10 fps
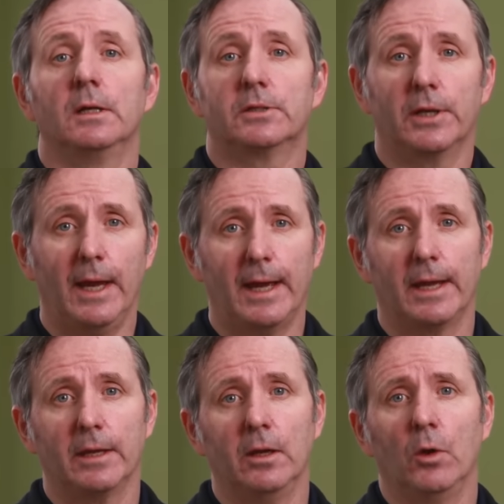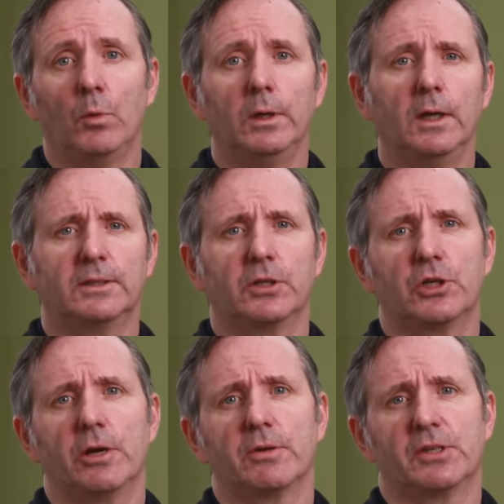Today, we'd like to
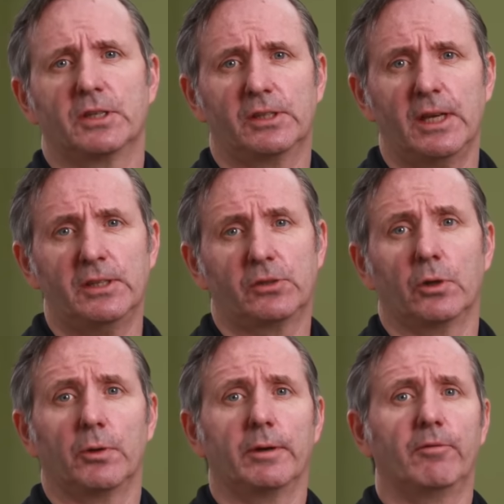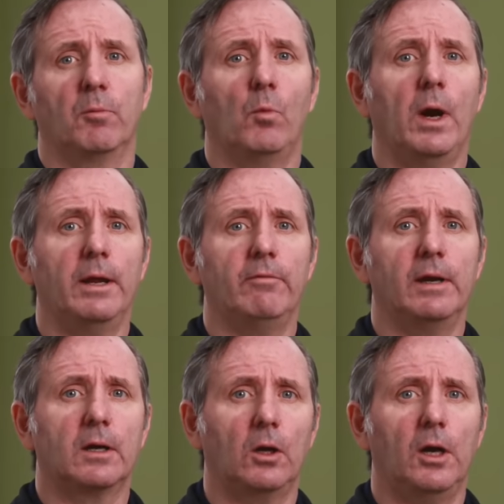share a success story from one of
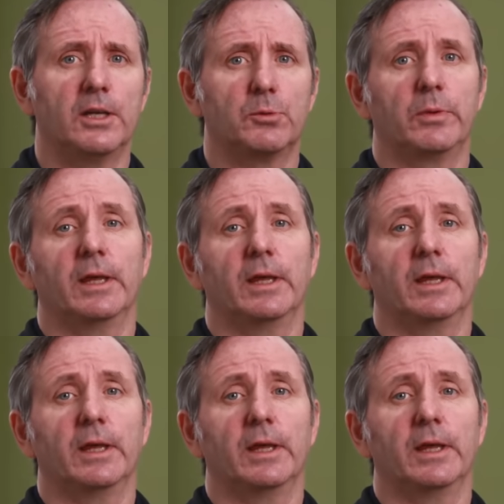our clients with